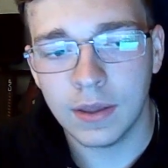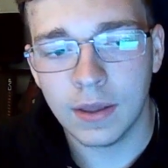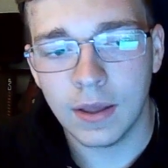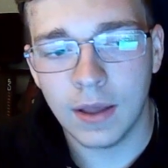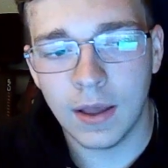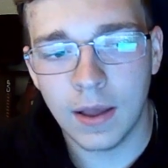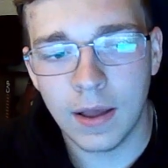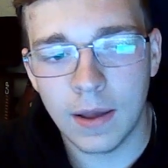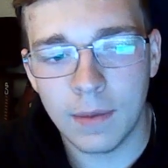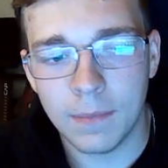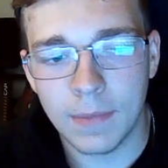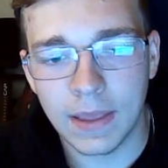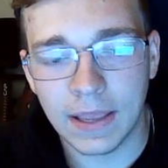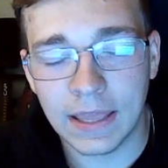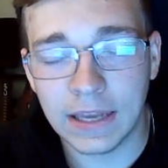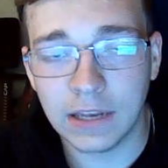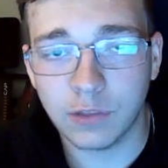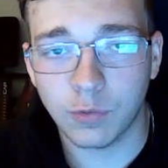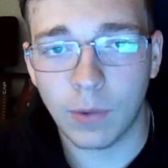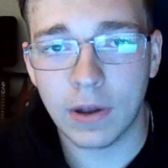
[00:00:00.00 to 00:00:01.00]
and
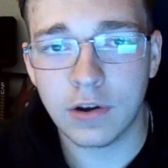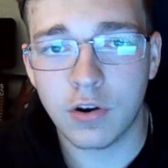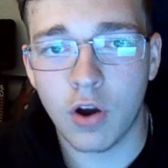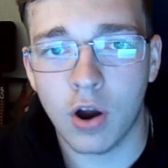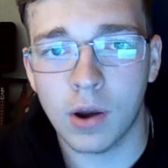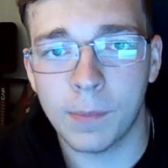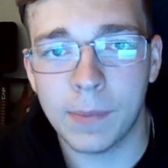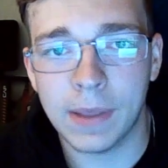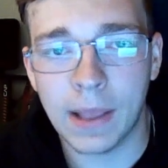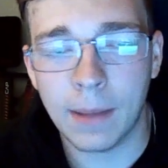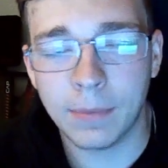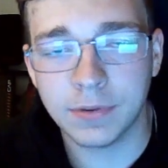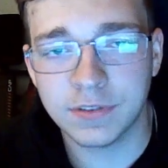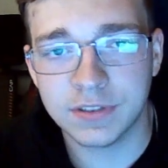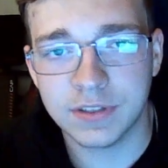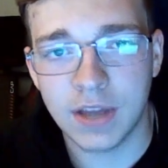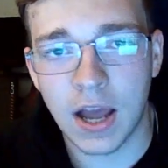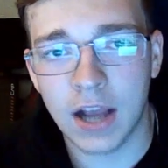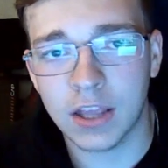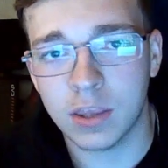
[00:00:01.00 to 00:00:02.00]
getting the red car and being able to
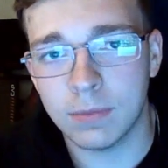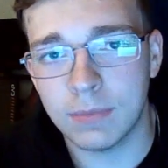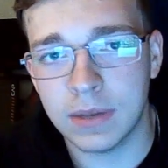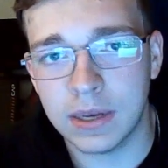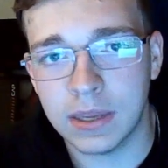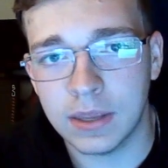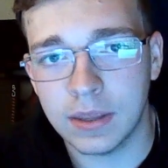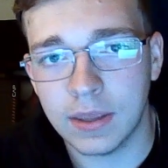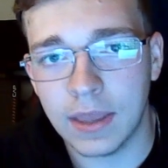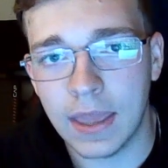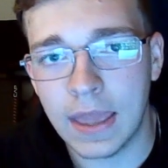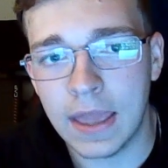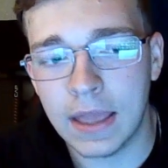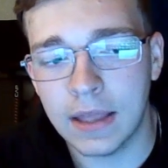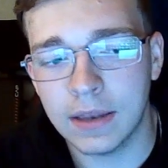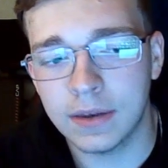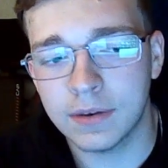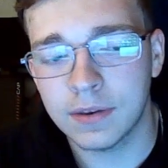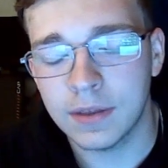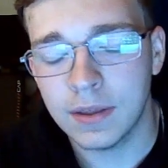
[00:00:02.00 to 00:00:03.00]
document it,
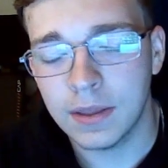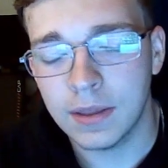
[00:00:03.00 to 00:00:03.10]
and